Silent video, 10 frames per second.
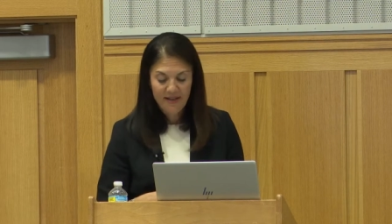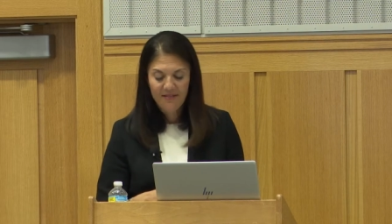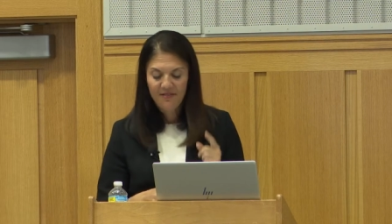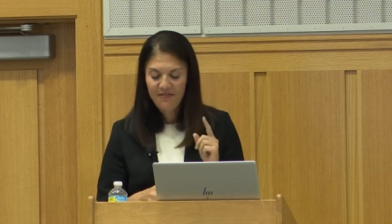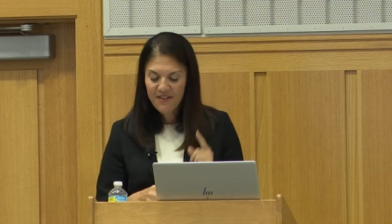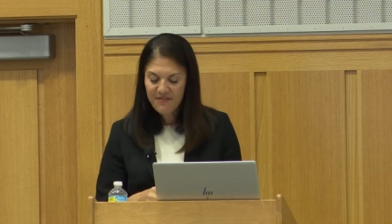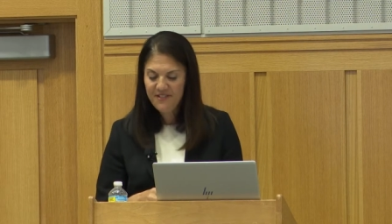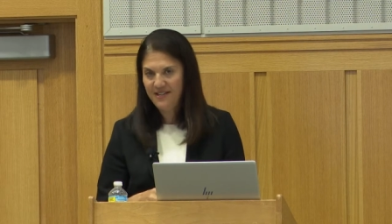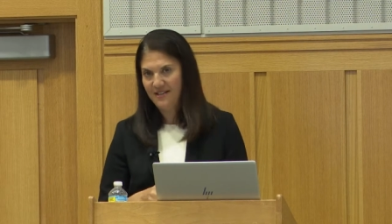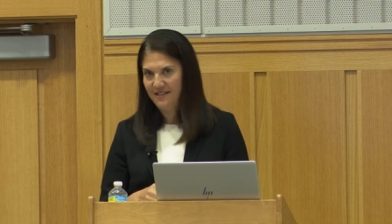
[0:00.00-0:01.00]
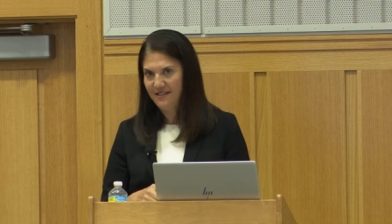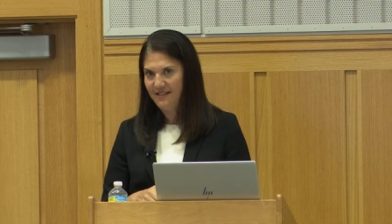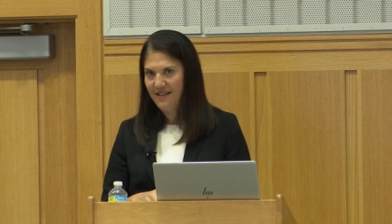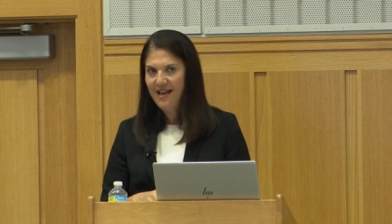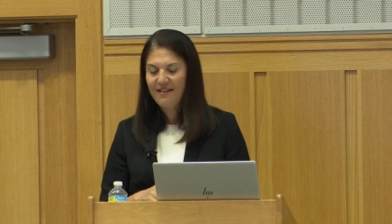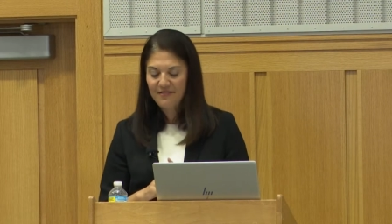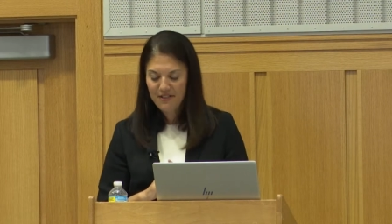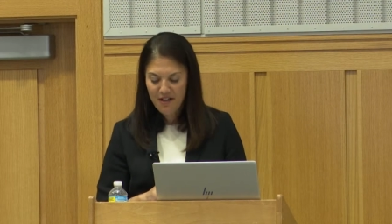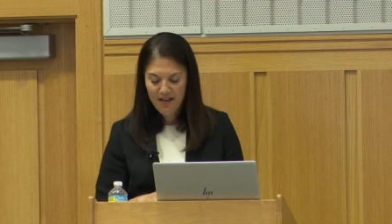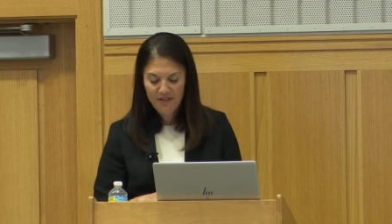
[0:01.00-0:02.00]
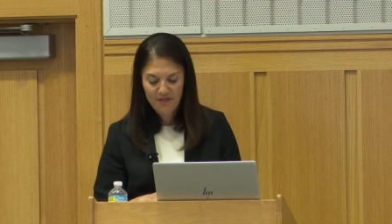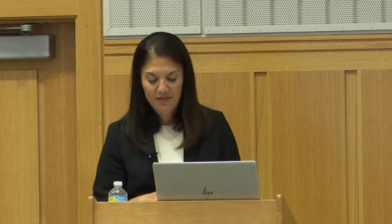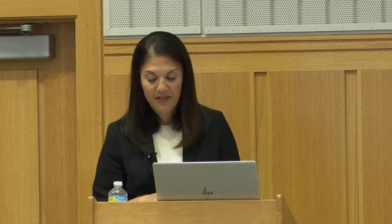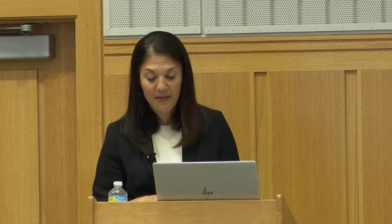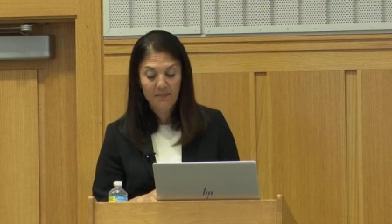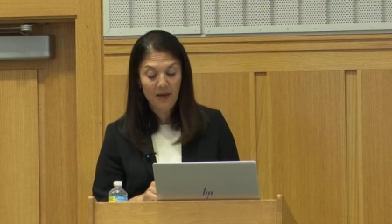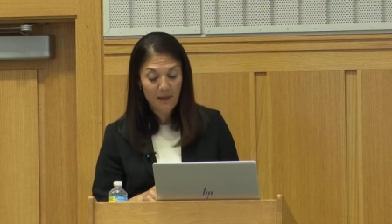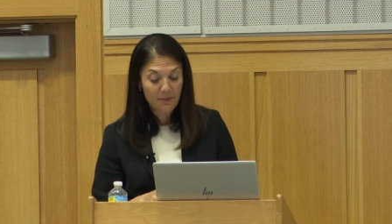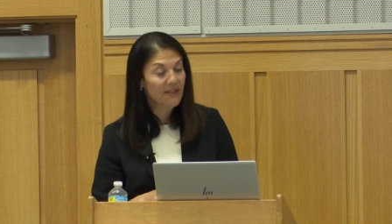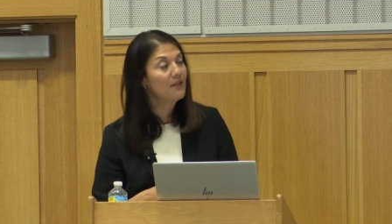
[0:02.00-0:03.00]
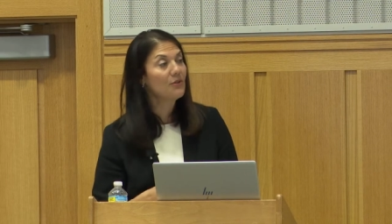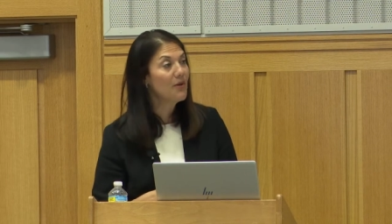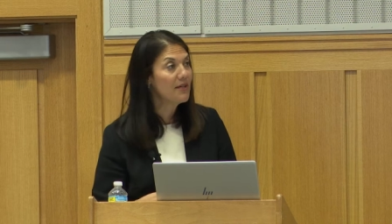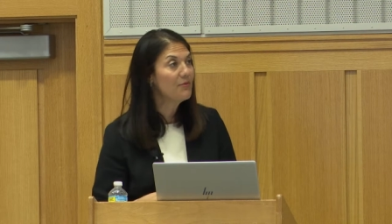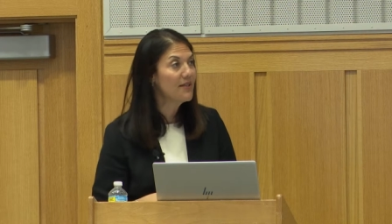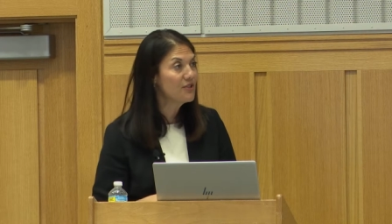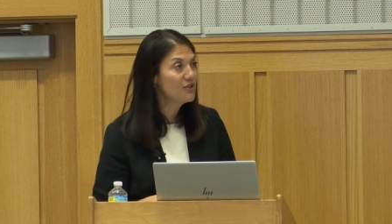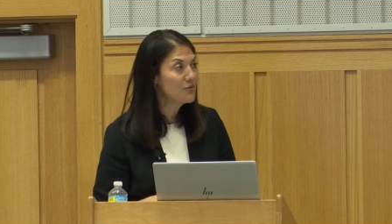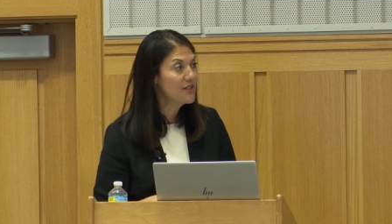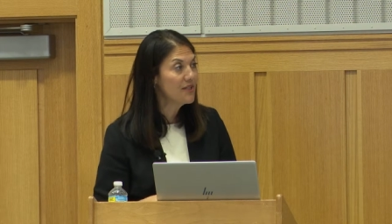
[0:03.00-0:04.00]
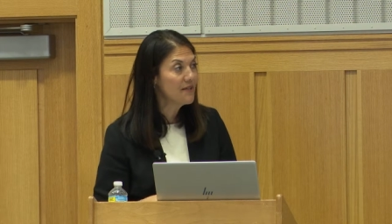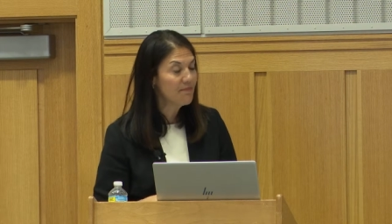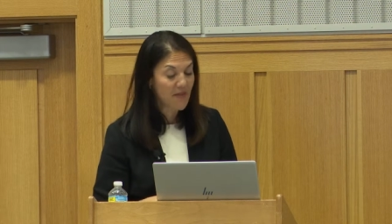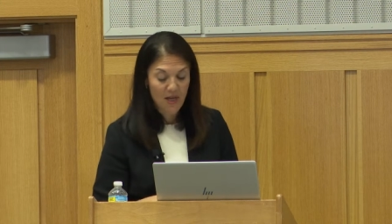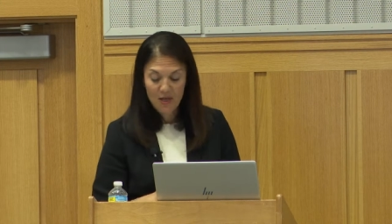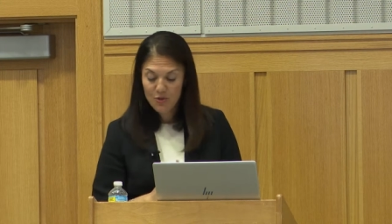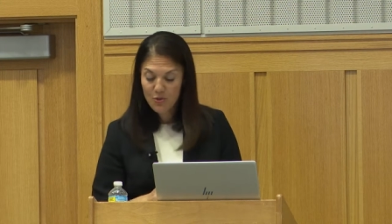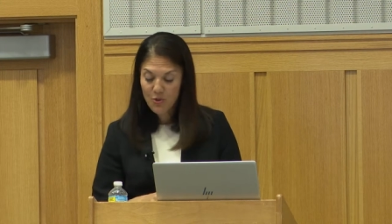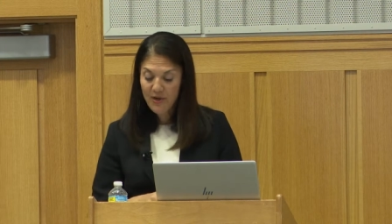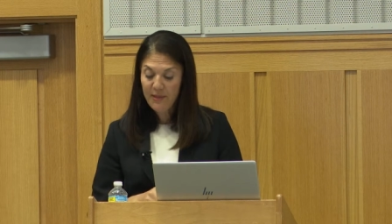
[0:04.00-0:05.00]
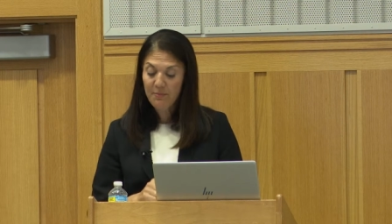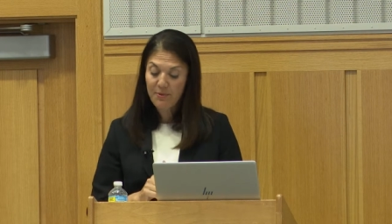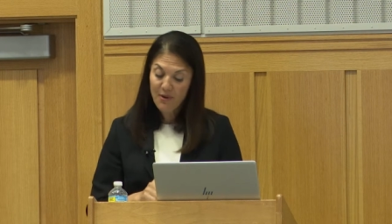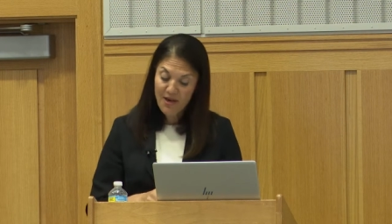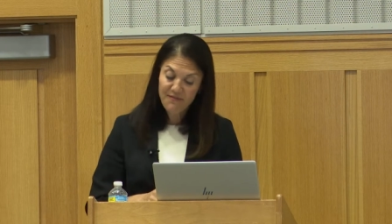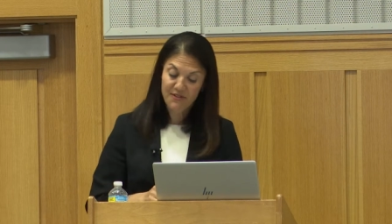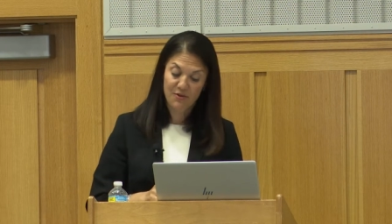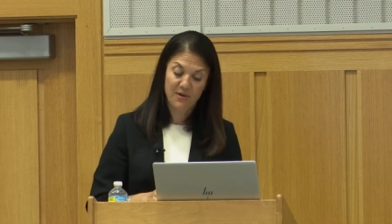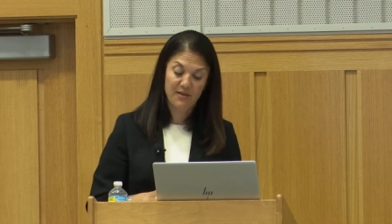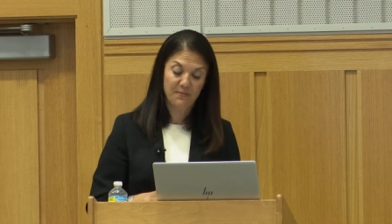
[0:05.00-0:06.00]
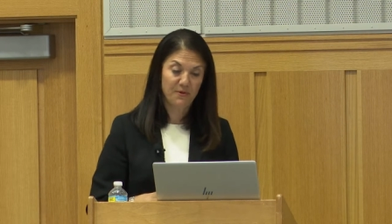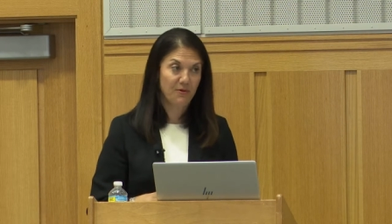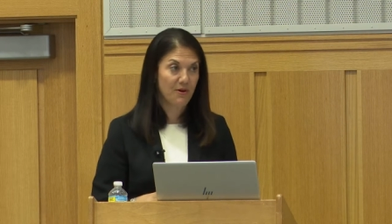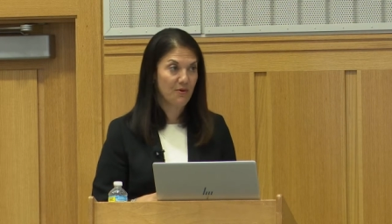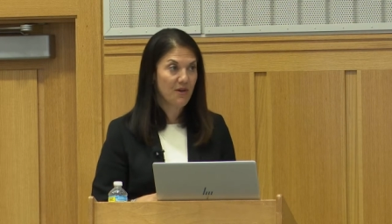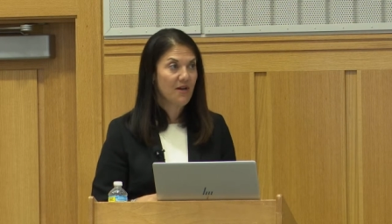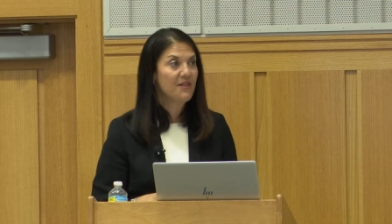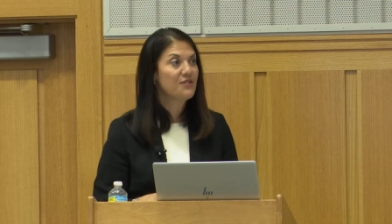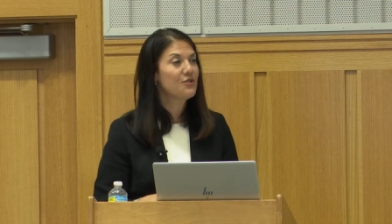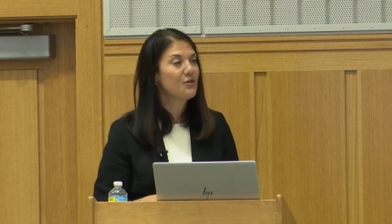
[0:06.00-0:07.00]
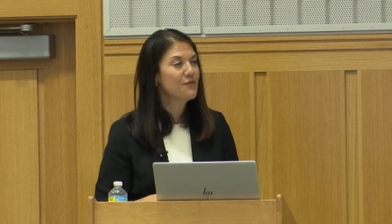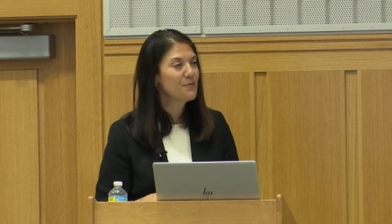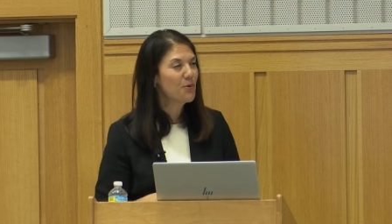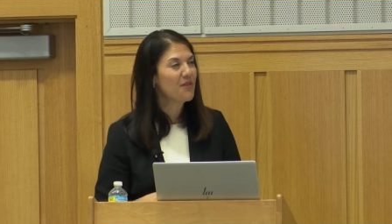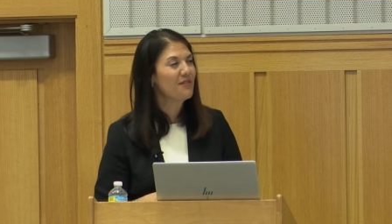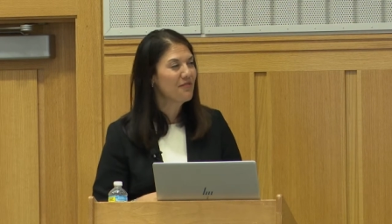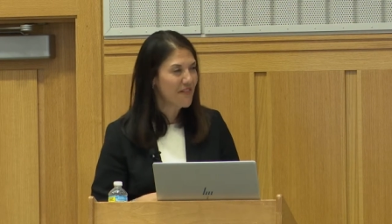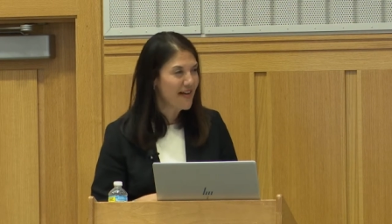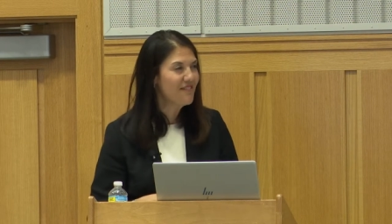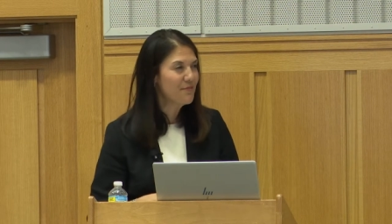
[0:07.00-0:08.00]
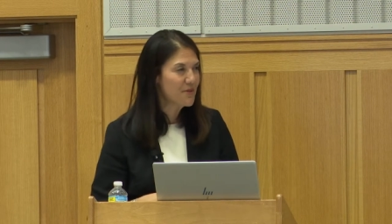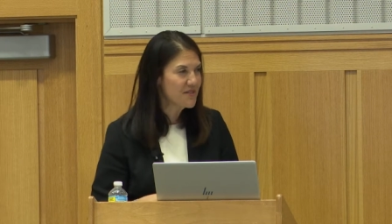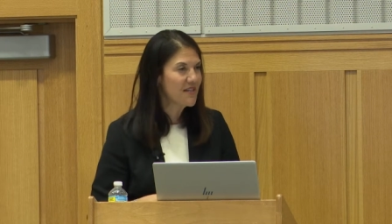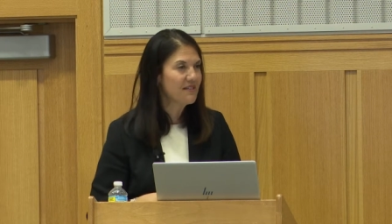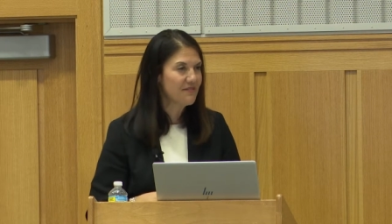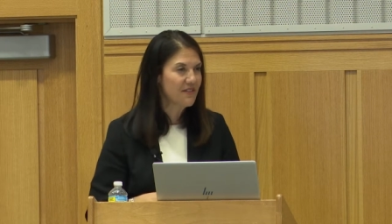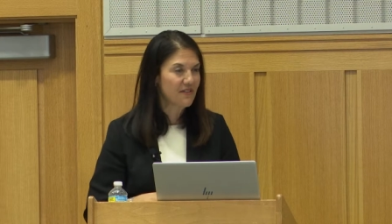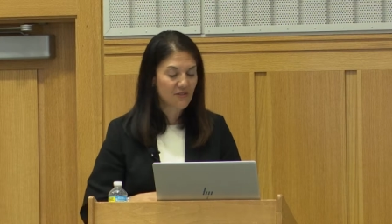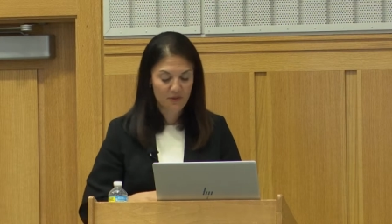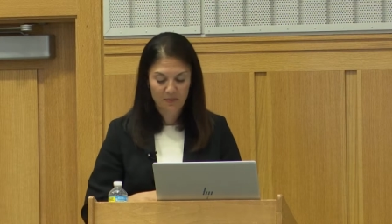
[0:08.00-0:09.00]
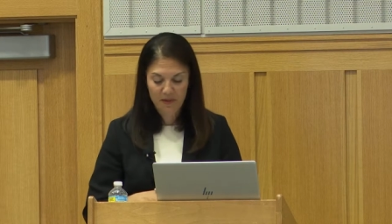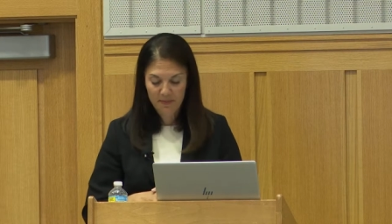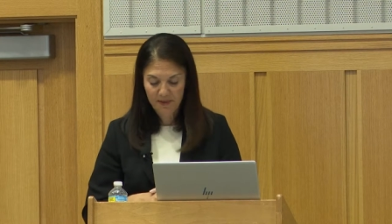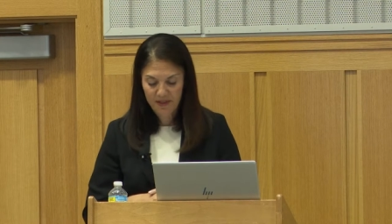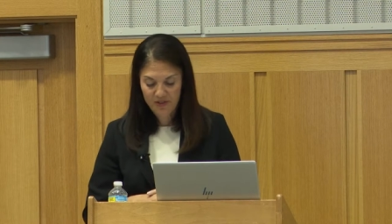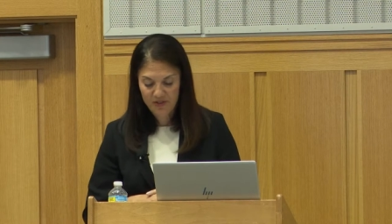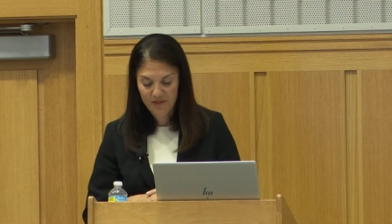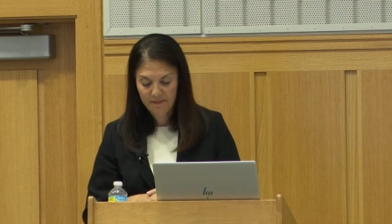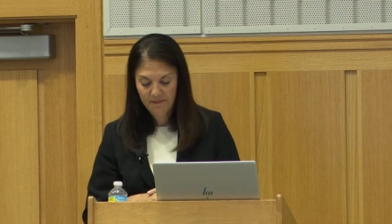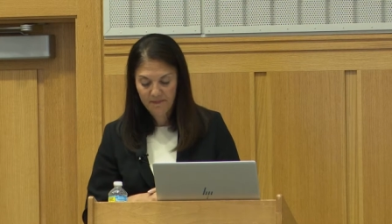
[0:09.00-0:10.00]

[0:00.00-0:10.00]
50 have neither a public credit registry nor a private credit bureau that serves more than 5% of the adult population.